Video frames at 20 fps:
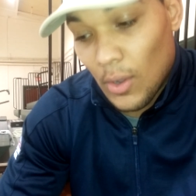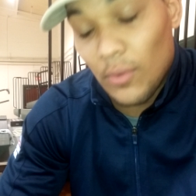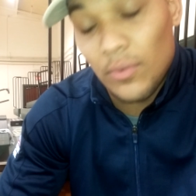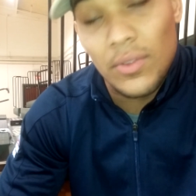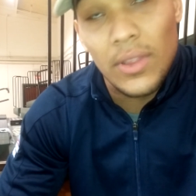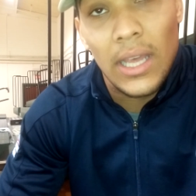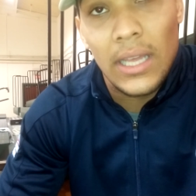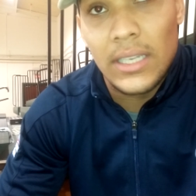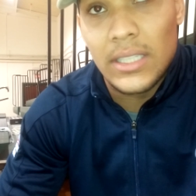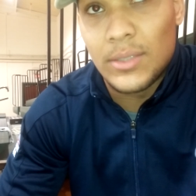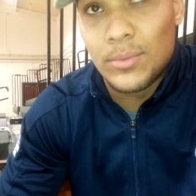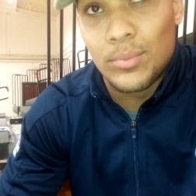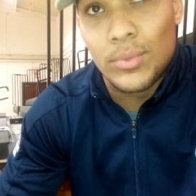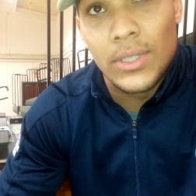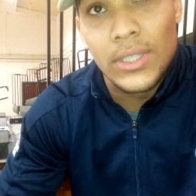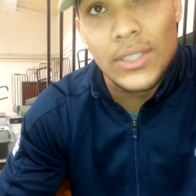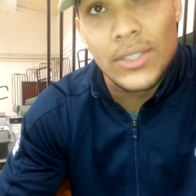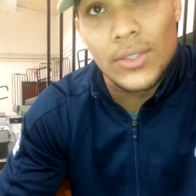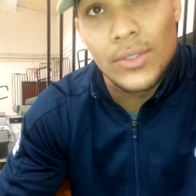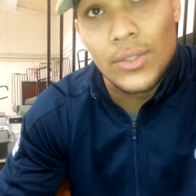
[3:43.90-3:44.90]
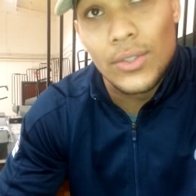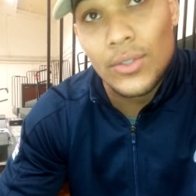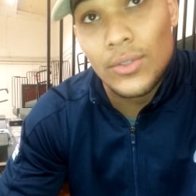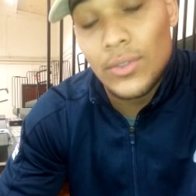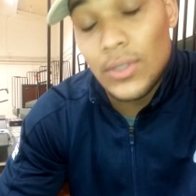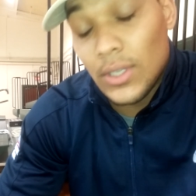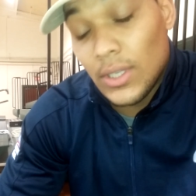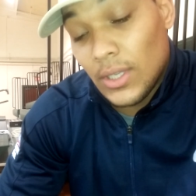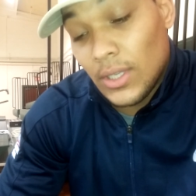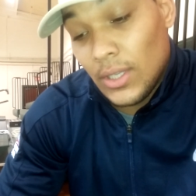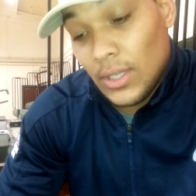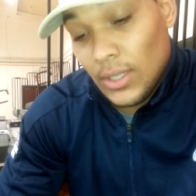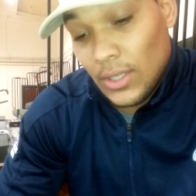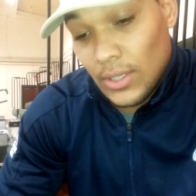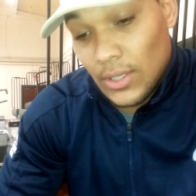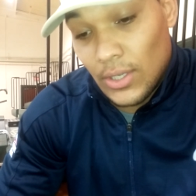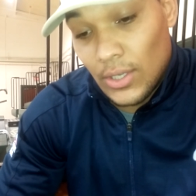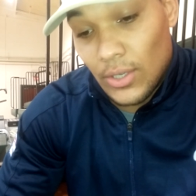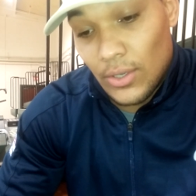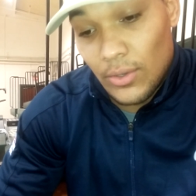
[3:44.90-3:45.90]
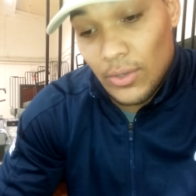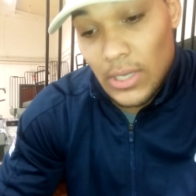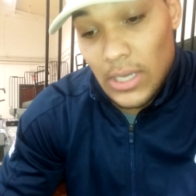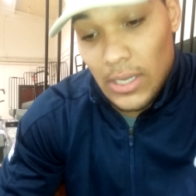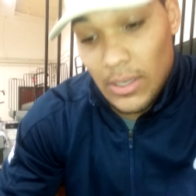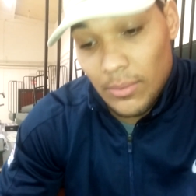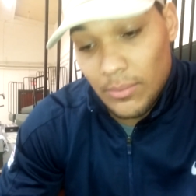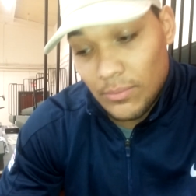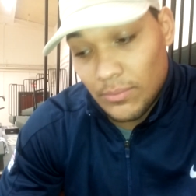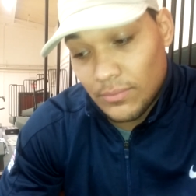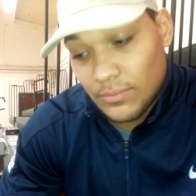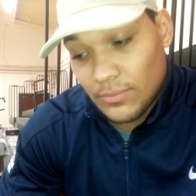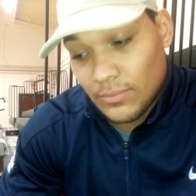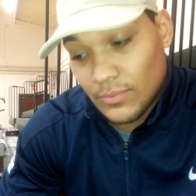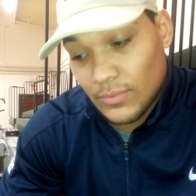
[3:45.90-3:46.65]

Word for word: hopefully, I just breeze through, you know, um,